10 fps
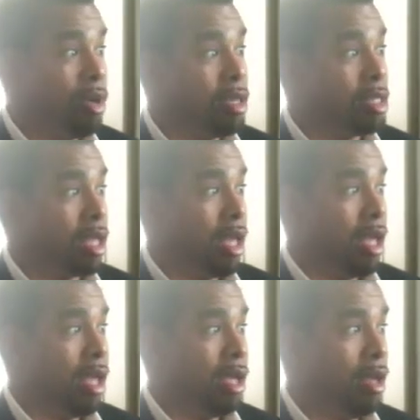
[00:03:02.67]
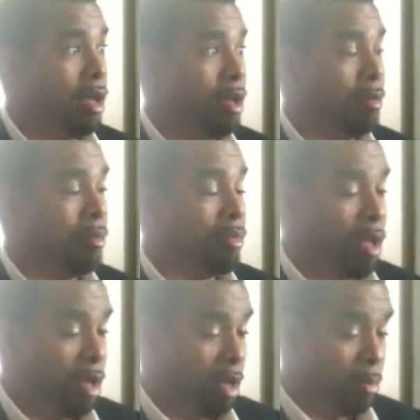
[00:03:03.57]
was
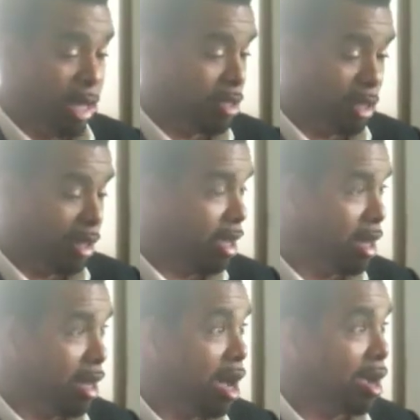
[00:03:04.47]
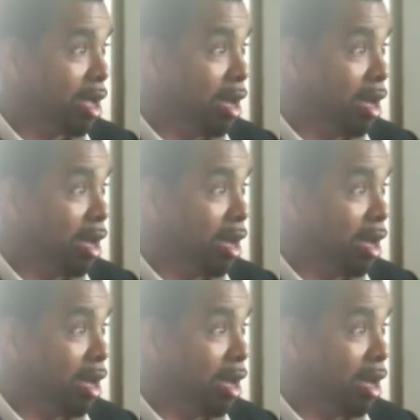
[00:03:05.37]
basically a